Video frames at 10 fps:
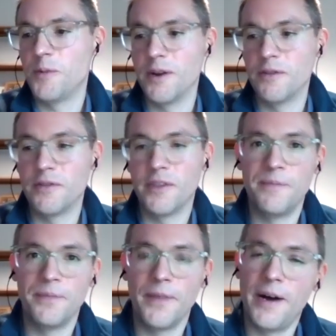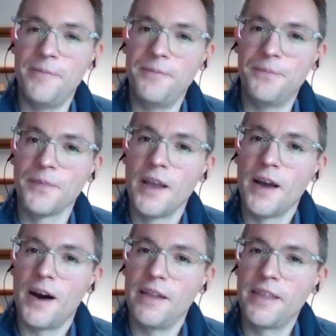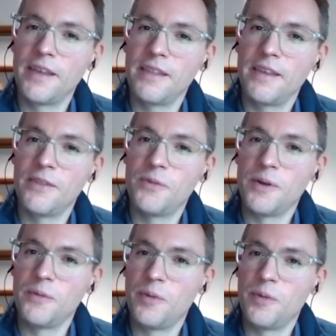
one of them. Um, I think the other one would